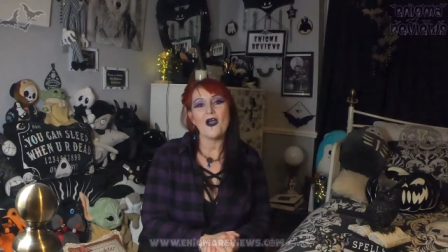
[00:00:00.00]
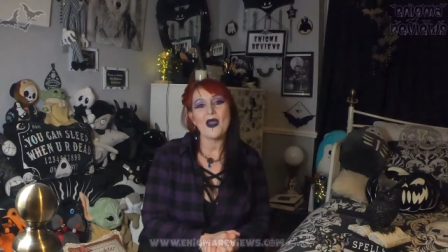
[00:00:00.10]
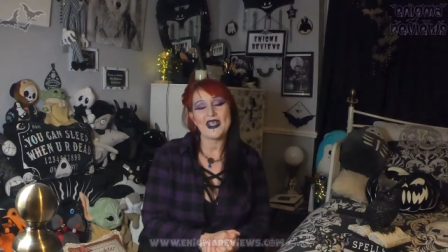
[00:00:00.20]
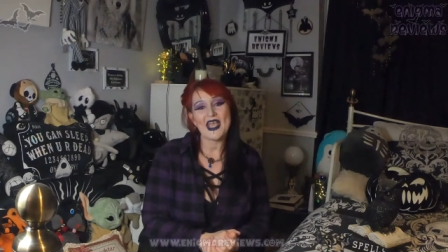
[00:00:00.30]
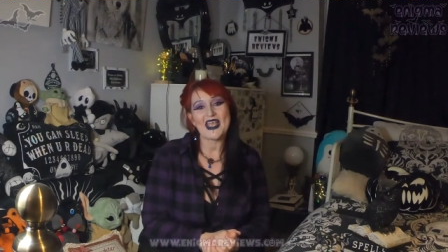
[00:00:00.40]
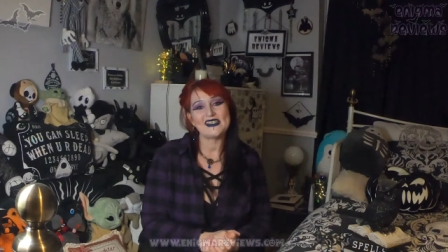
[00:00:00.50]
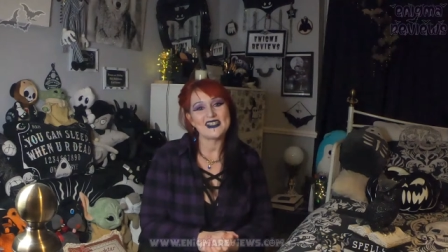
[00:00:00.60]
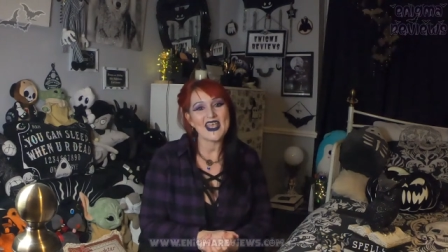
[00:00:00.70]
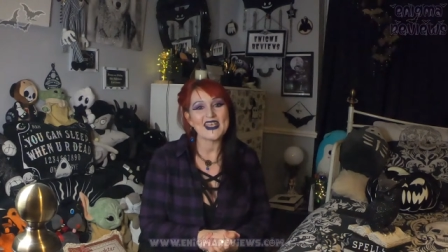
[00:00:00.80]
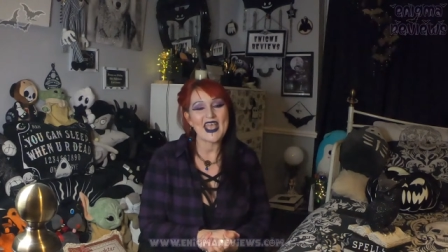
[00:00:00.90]
Alright guys,
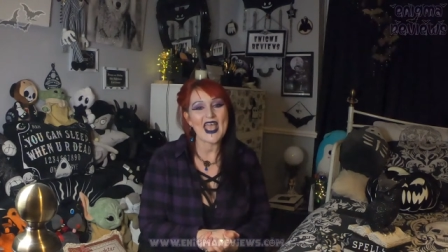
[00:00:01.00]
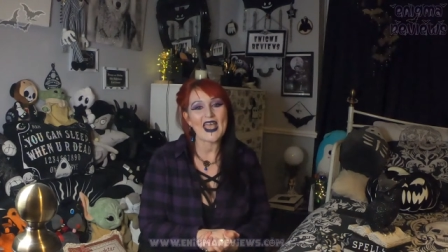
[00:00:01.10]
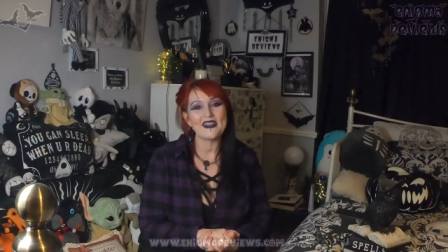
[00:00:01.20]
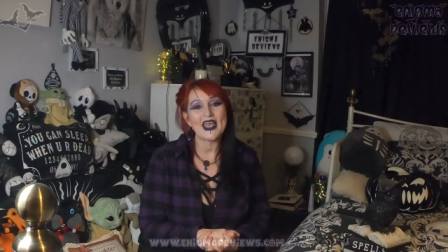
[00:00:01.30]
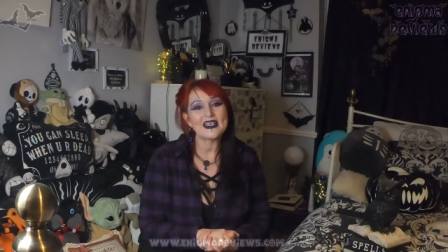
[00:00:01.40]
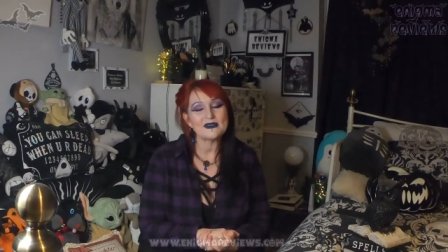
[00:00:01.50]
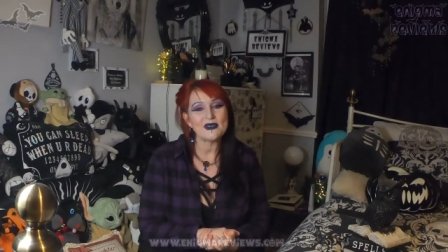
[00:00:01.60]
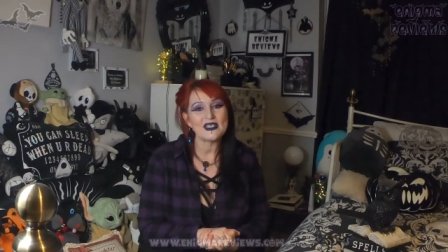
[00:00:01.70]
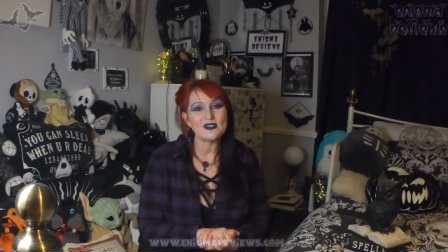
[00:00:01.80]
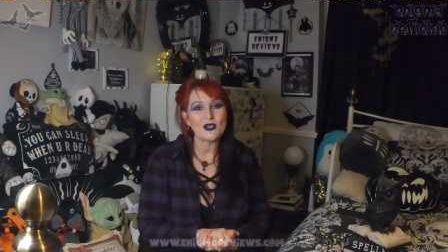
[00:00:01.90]
take care. That is
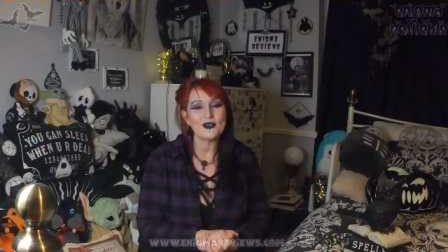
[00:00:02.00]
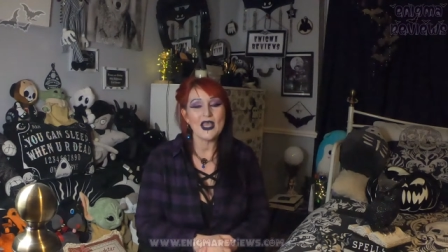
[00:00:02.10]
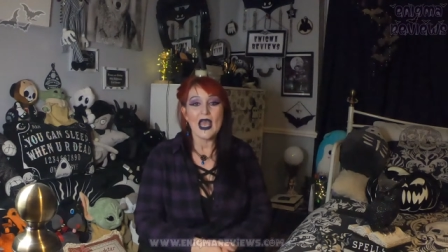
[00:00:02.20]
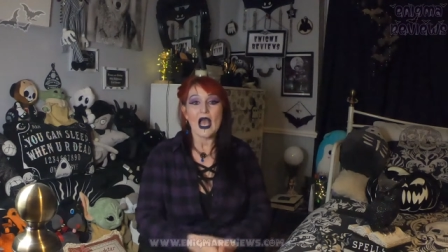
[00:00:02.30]
me done.